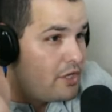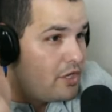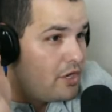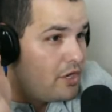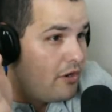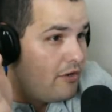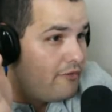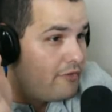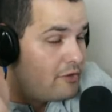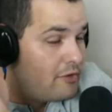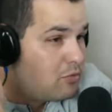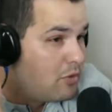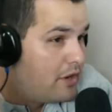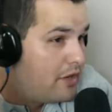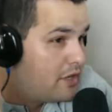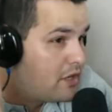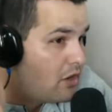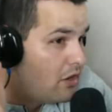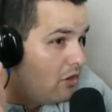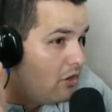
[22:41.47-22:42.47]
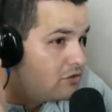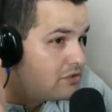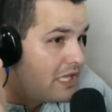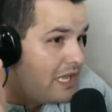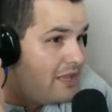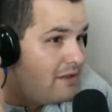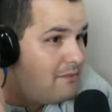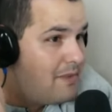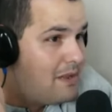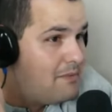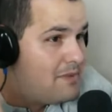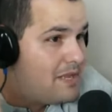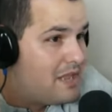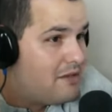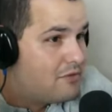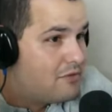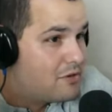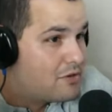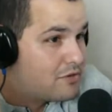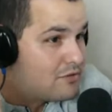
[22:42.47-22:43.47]
You know, if he's wearing clothes that he may be
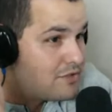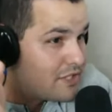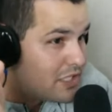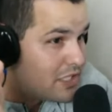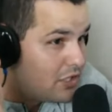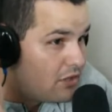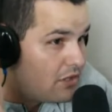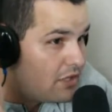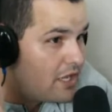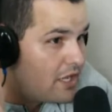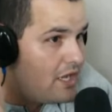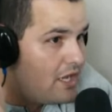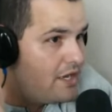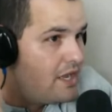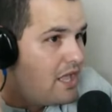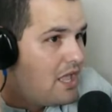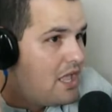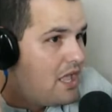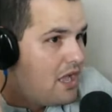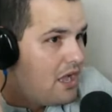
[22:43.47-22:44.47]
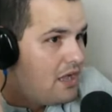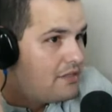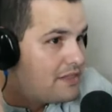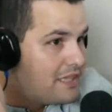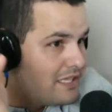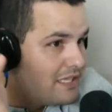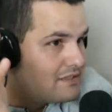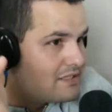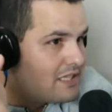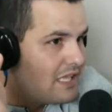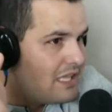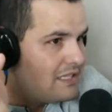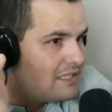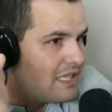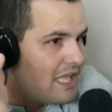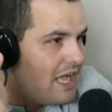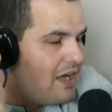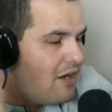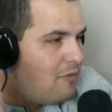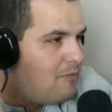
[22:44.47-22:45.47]
able to conceal a gun, things like
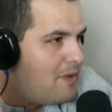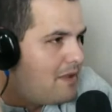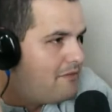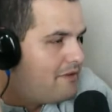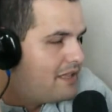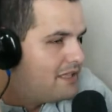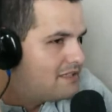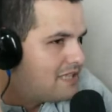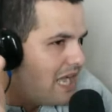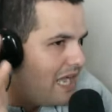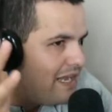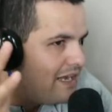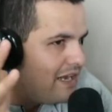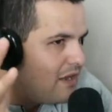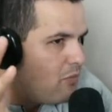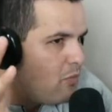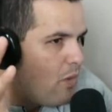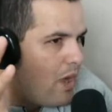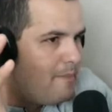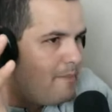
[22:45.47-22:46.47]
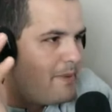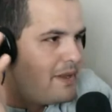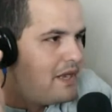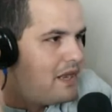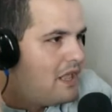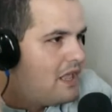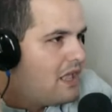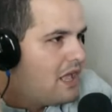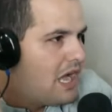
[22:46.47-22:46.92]
that, or maybe he's hiding a weapon.